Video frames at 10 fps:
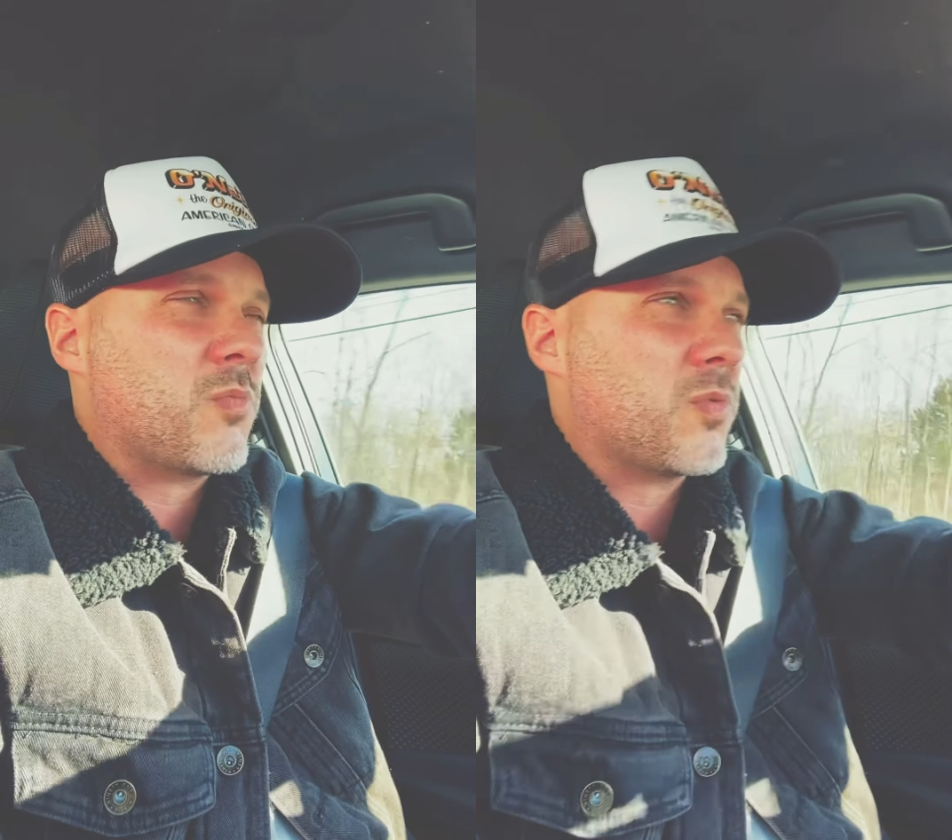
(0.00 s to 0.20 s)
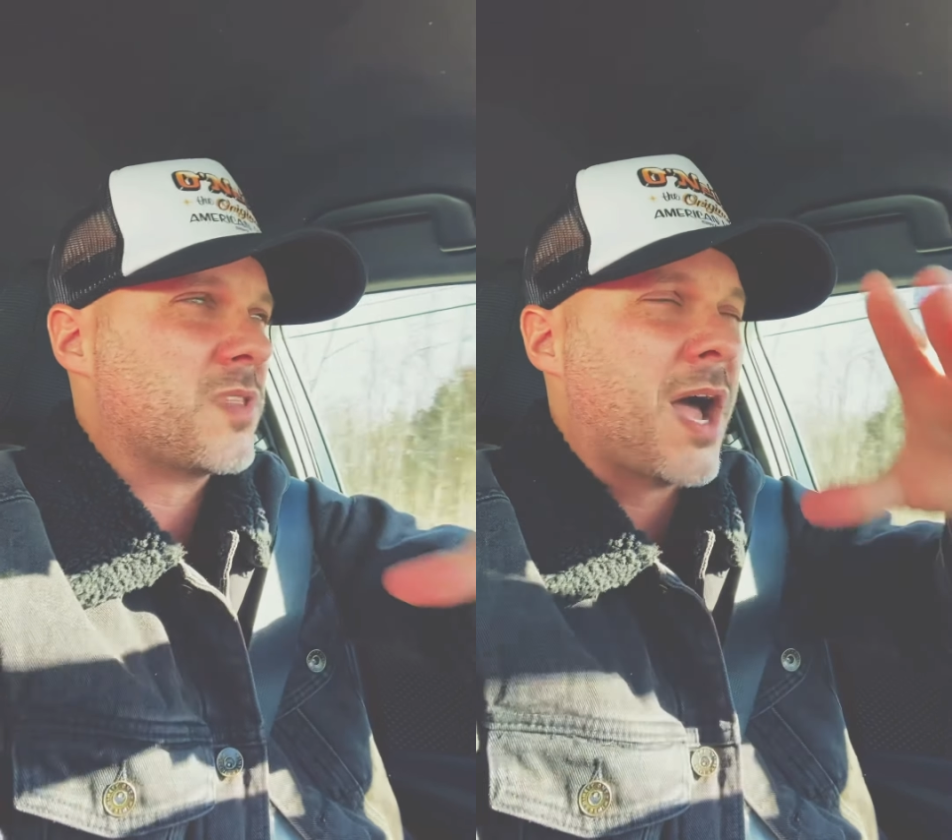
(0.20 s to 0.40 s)

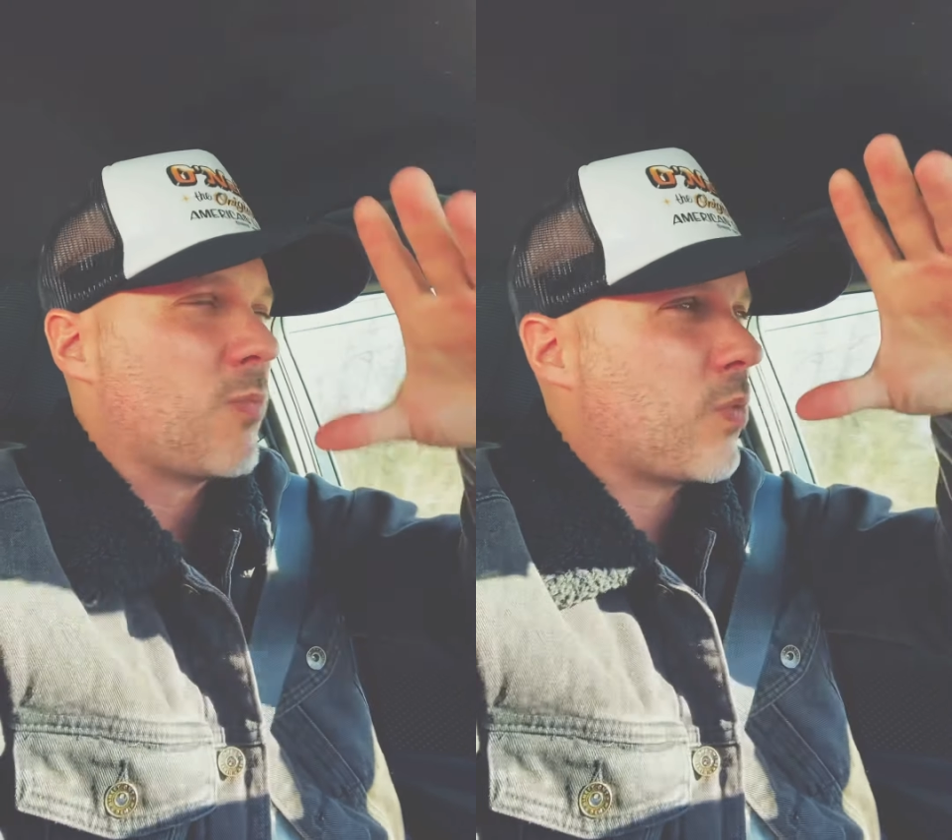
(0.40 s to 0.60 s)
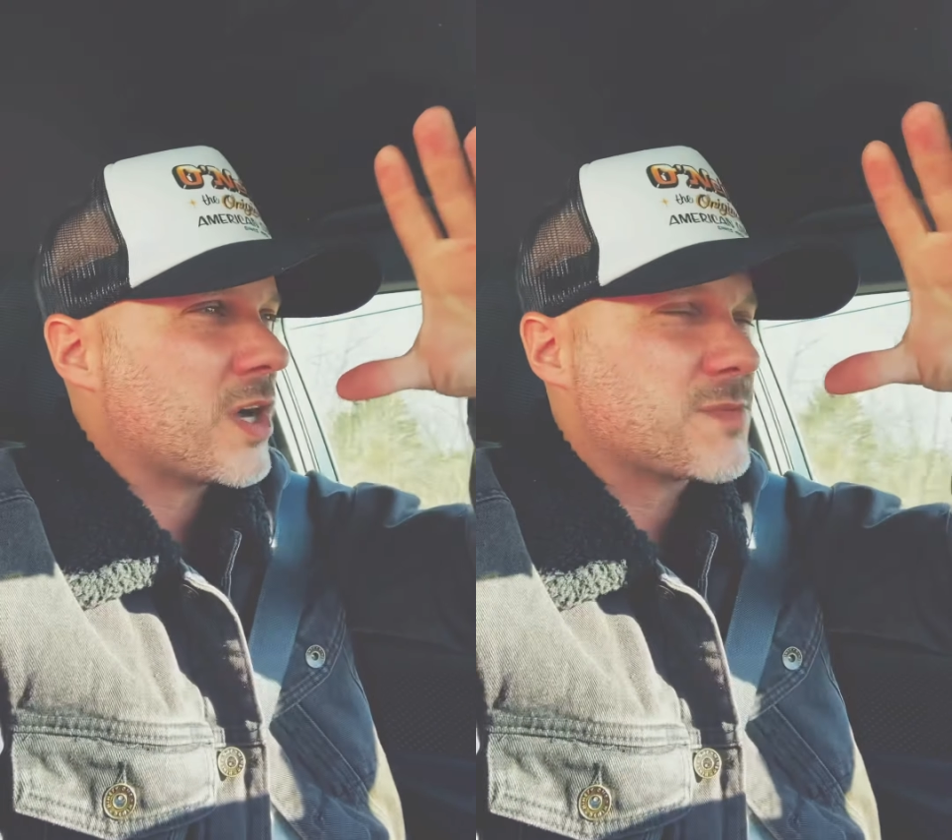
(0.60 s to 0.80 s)
not
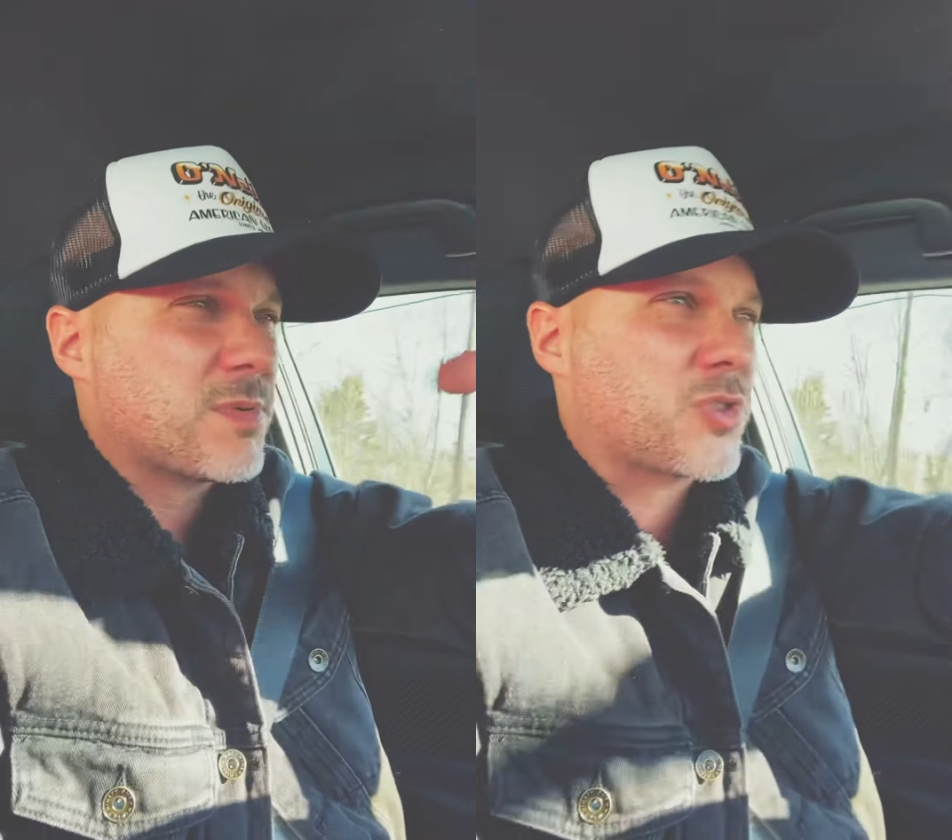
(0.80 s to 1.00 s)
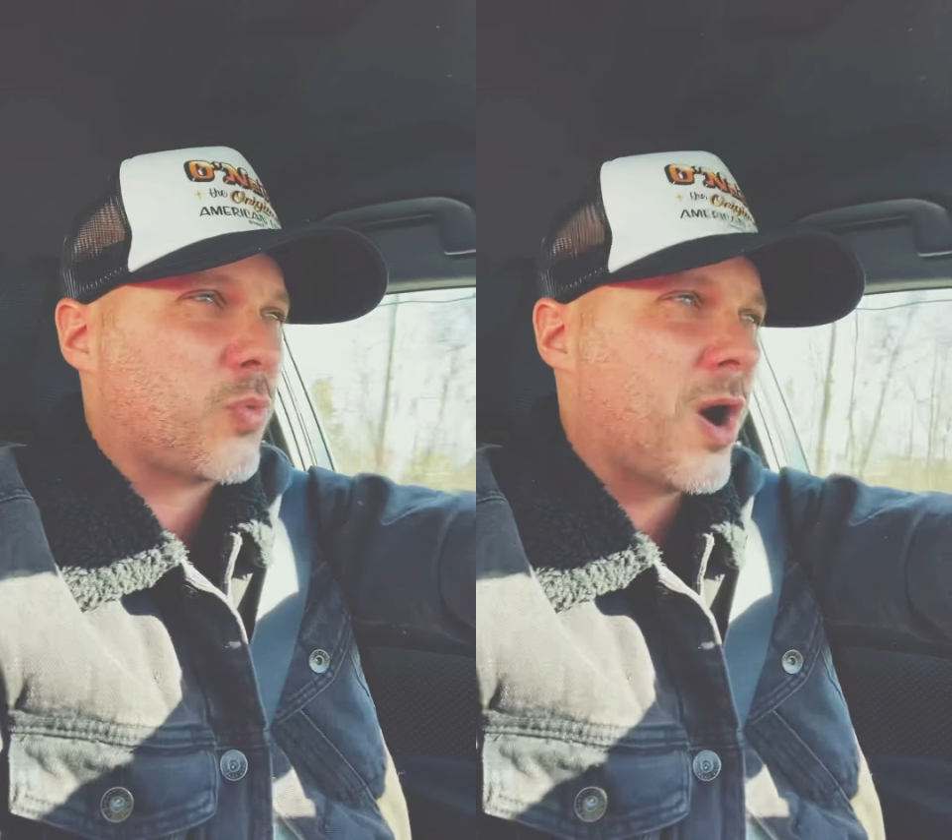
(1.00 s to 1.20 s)
once
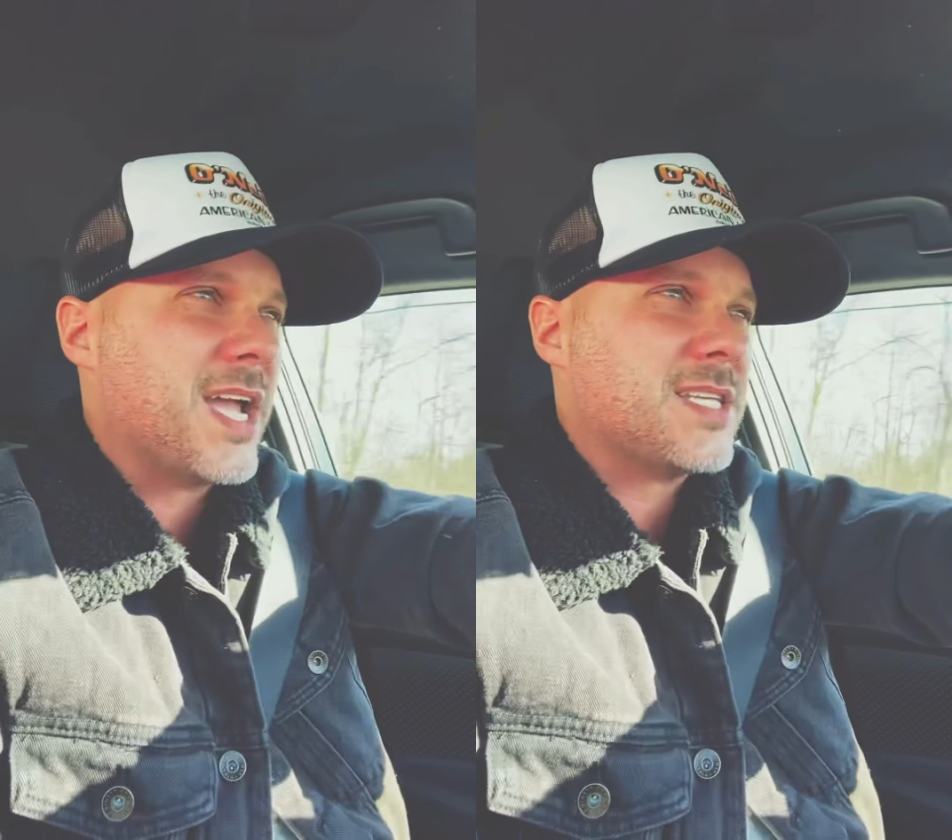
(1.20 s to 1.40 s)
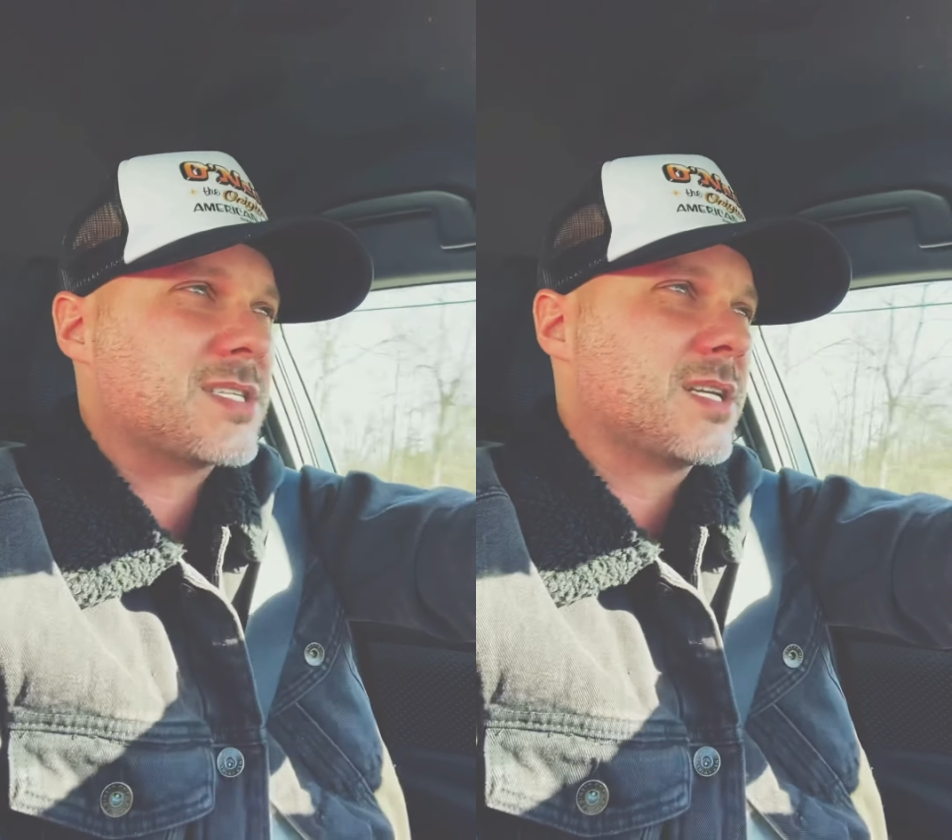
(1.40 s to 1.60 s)
but
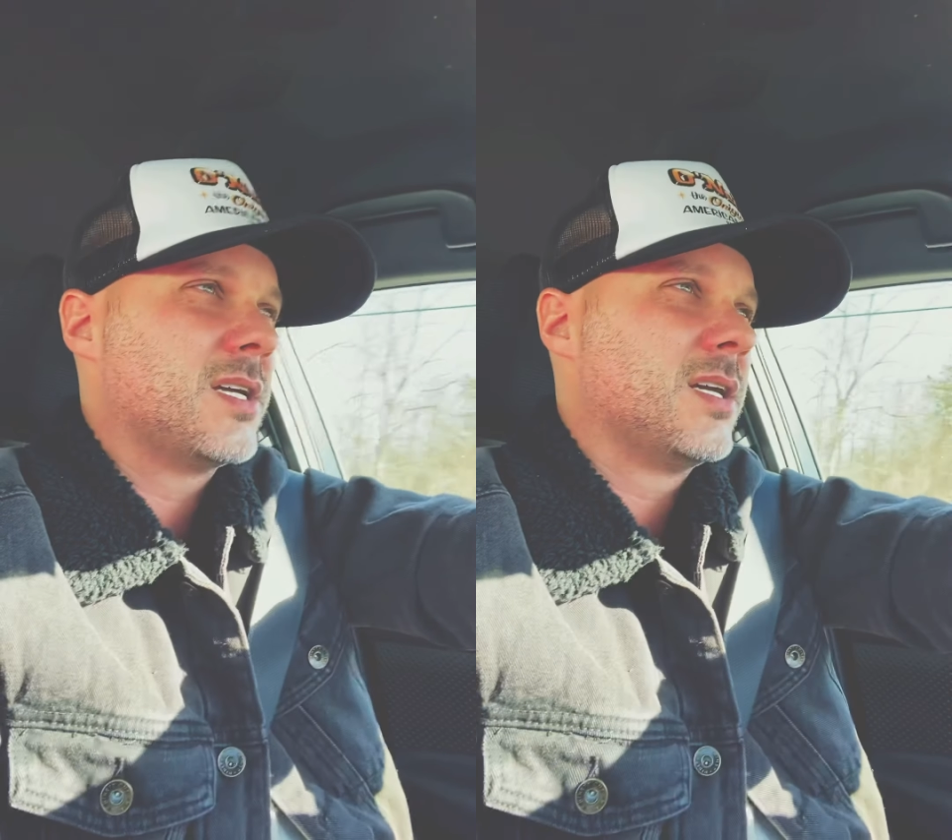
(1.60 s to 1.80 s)
twice.